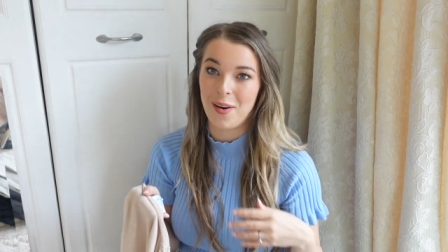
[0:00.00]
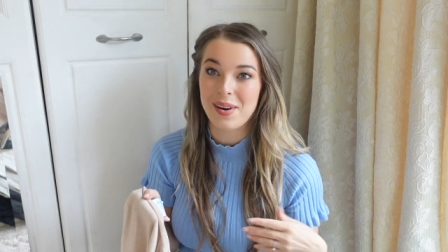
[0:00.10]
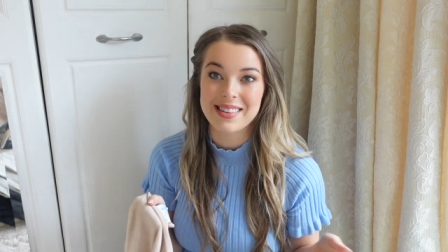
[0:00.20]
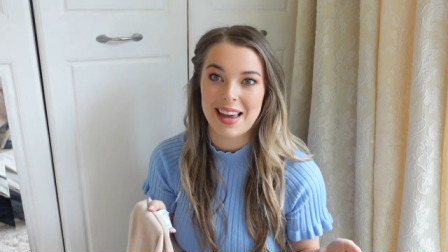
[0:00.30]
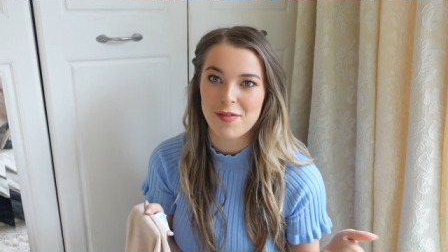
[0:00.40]

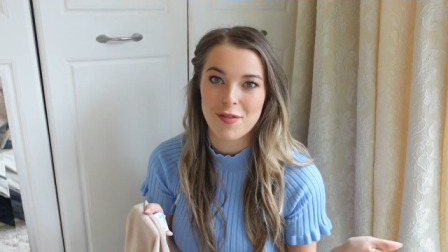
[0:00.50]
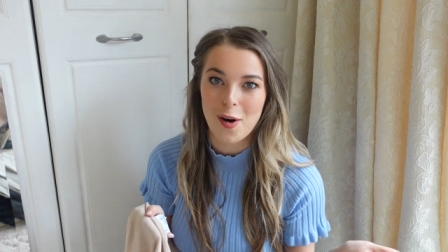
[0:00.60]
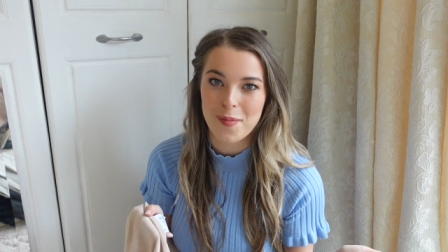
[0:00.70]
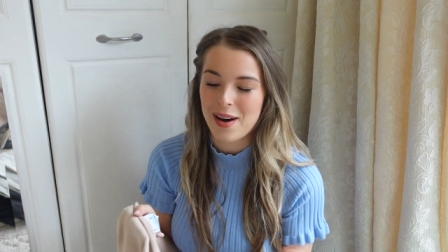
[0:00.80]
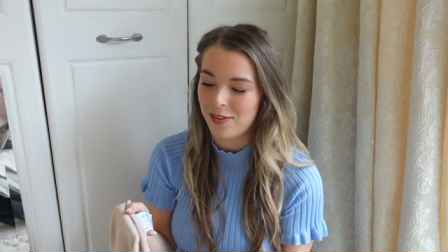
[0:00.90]
Normally it's like £4
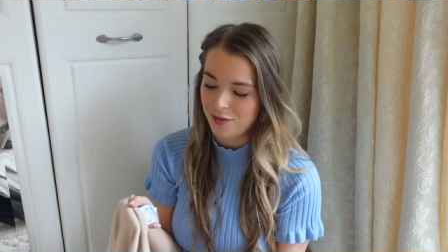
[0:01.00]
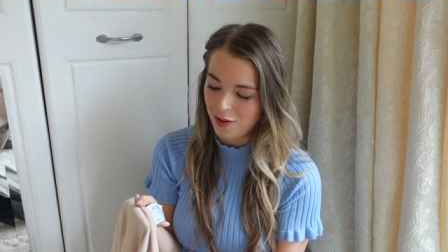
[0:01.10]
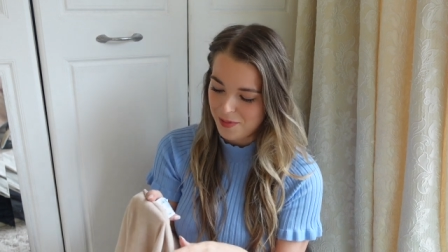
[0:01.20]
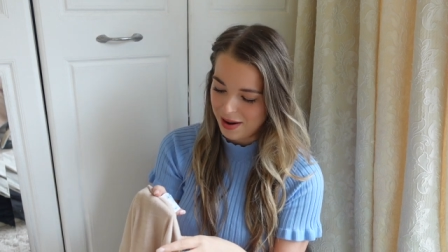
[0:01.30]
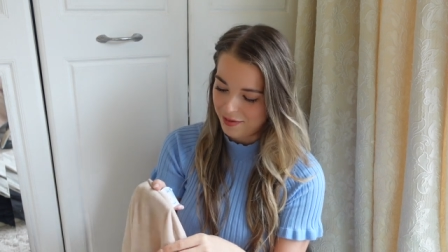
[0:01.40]
or
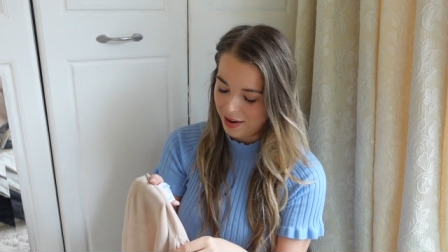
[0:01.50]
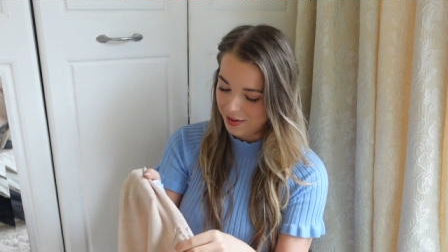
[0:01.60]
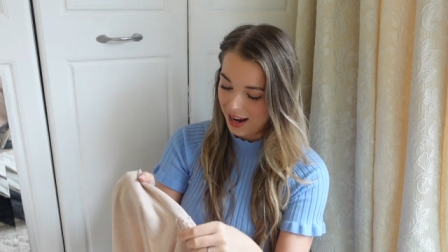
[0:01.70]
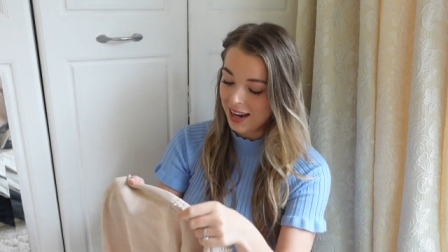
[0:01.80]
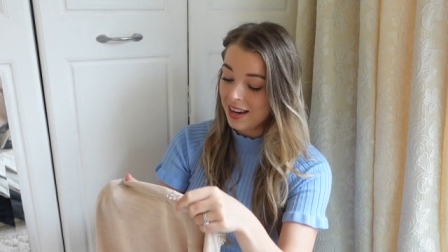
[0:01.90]
£4.50.
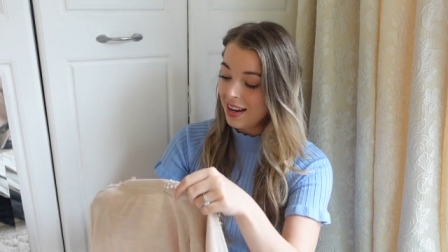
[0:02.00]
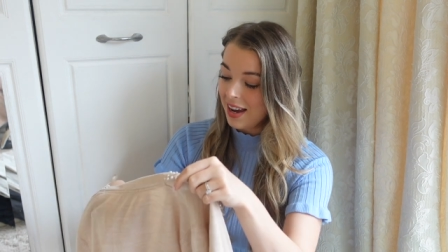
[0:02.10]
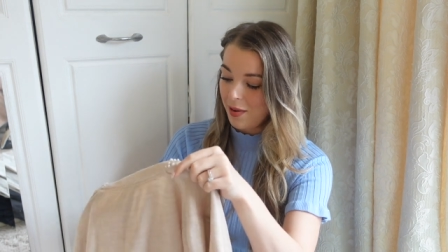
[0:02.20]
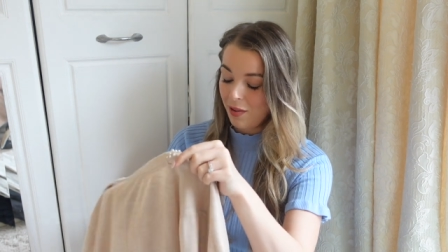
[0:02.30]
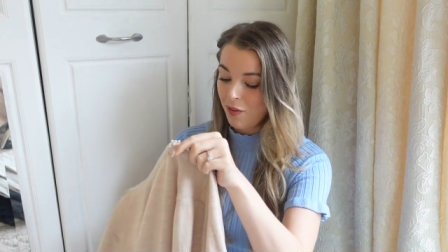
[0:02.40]
It
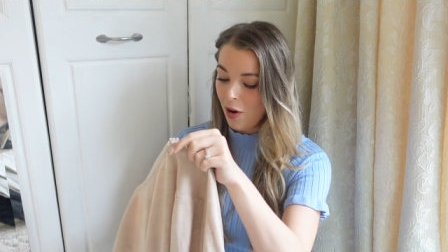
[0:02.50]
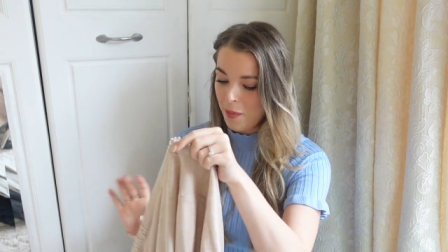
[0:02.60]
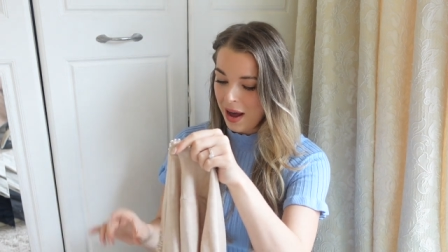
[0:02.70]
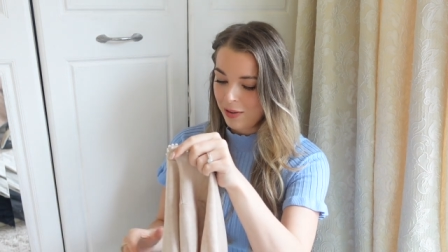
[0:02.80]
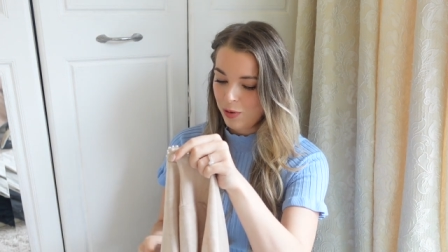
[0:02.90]
was
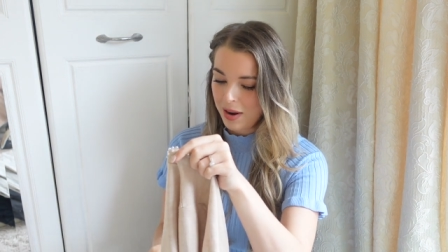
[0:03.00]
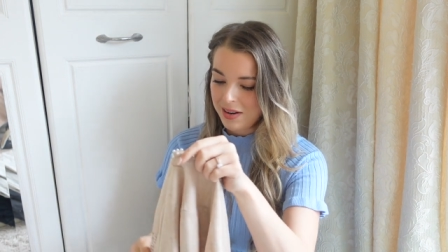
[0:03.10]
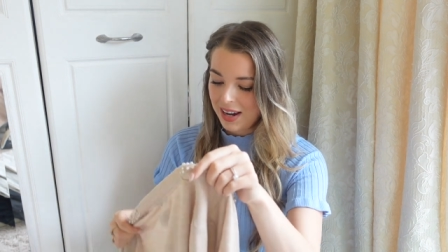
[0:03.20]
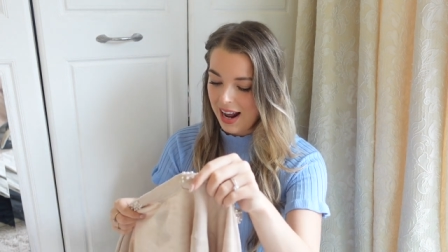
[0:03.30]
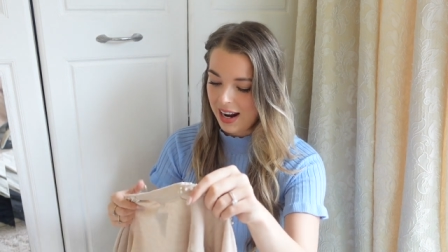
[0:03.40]

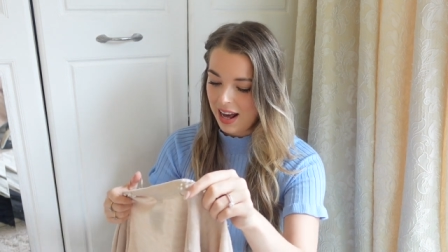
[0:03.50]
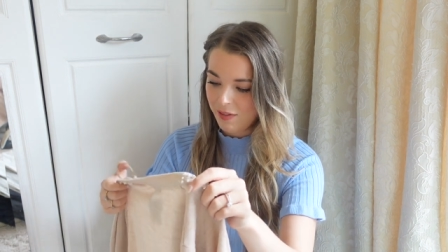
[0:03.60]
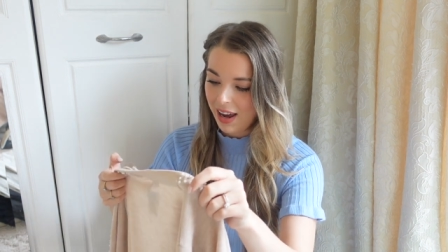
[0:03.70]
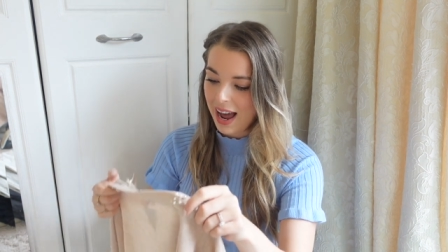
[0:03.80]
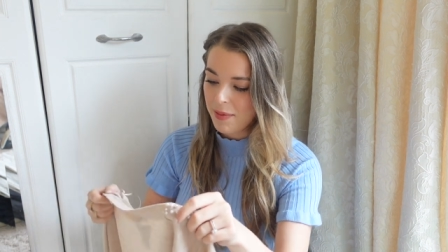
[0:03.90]
£4.29.
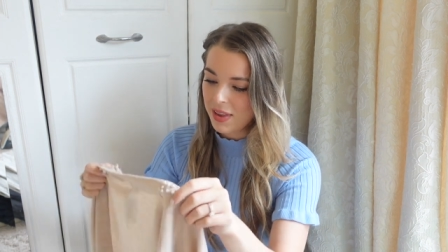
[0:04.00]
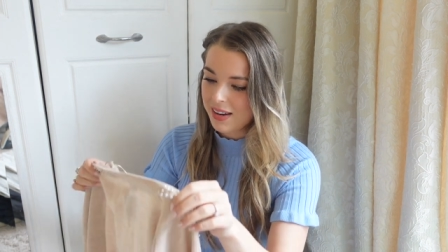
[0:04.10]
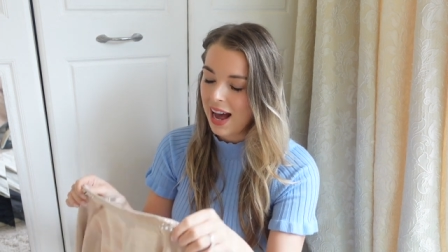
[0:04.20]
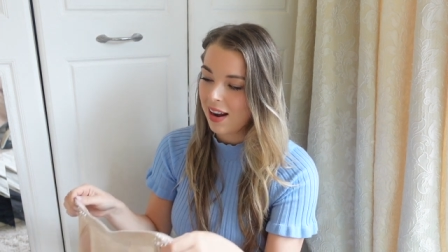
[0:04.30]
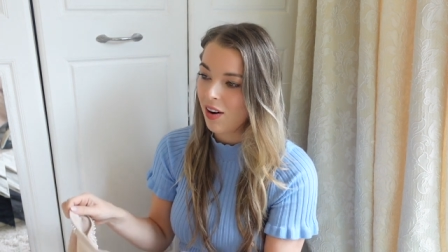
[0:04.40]
I've kept the
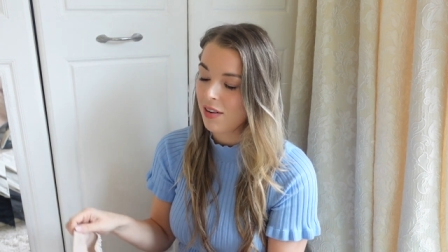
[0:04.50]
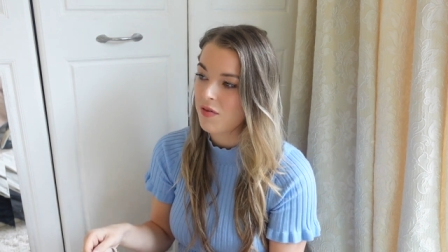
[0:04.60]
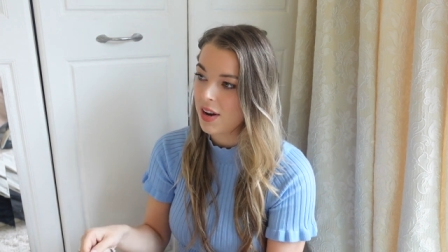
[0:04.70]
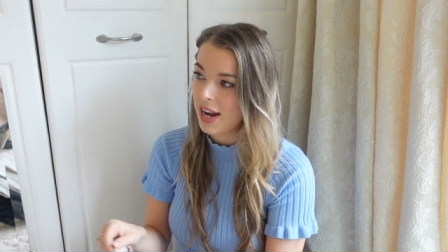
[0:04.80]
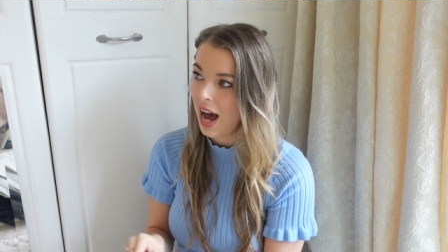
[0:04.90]
tag on
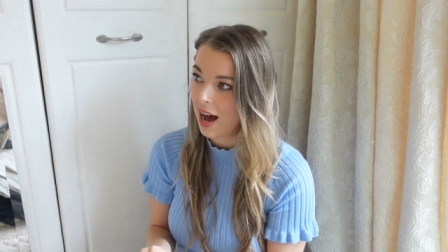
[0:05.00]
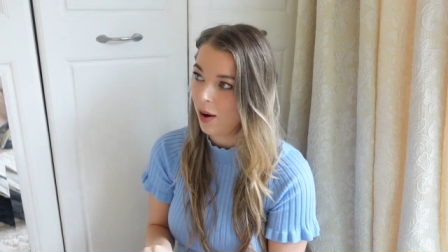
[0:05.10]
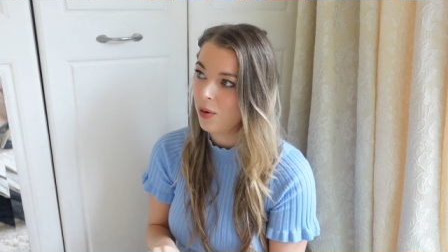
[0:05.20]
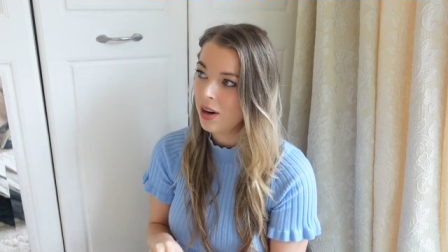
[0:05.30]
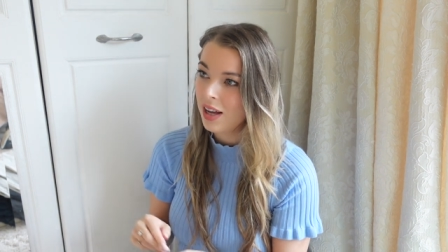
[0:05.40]
for
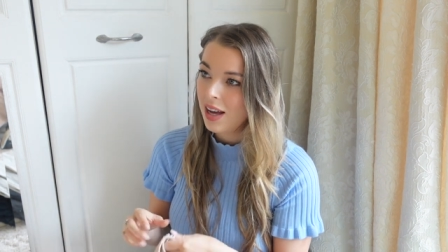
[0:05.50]
now.